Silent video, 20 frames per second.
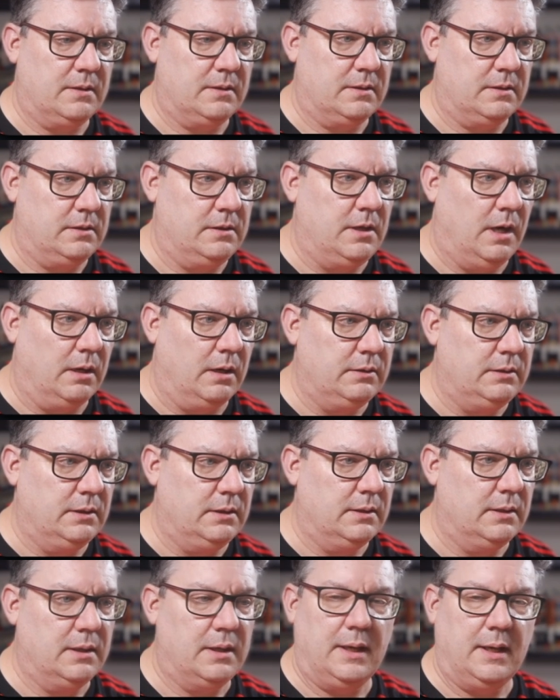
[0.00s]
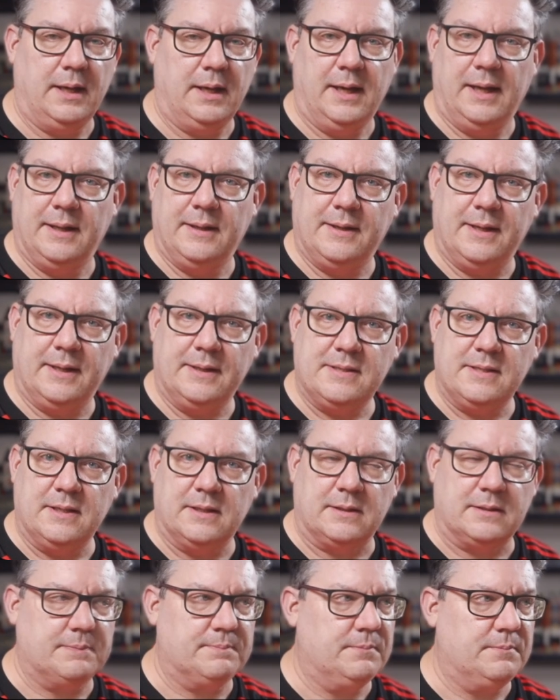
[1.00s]
Done. And that's
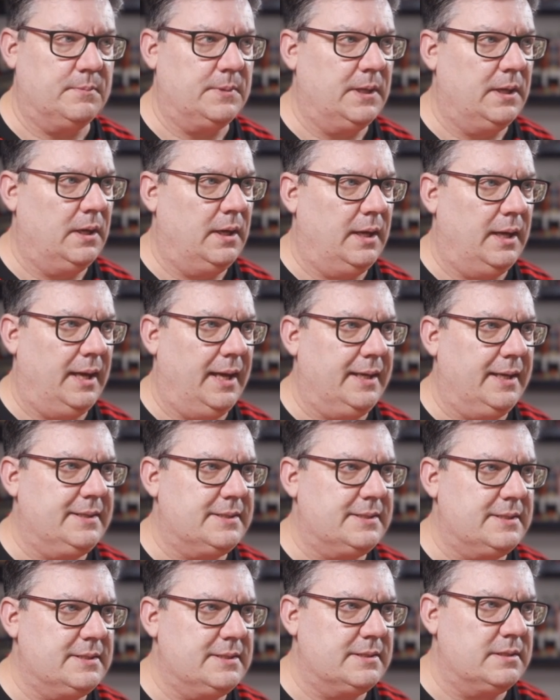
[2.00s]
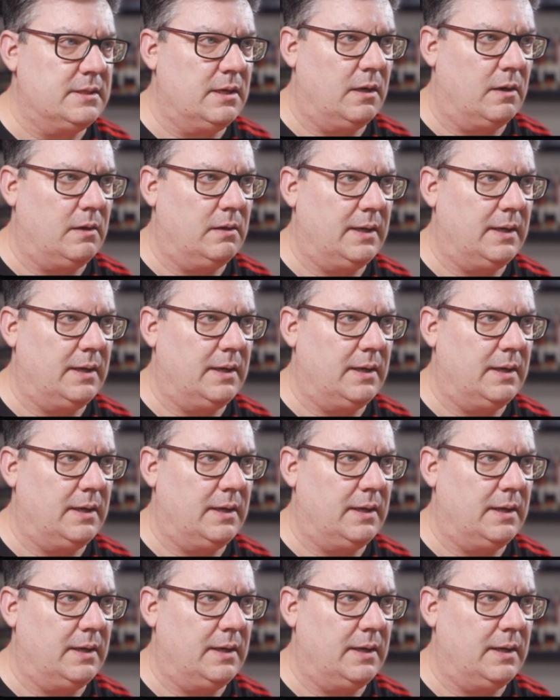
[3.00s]
it. HACS is now